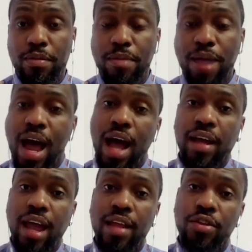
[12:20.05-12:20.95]
But how
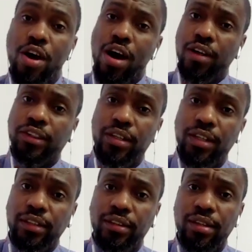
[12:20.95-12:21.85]
can the
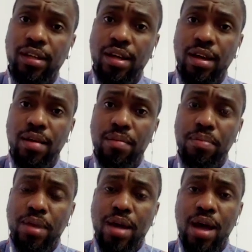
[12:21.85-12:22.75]
arsonist
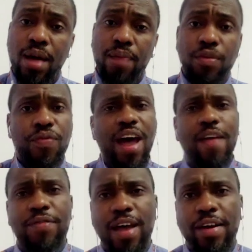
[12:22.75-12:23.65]
become the
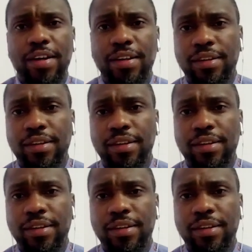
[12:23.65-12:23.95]
firefighter?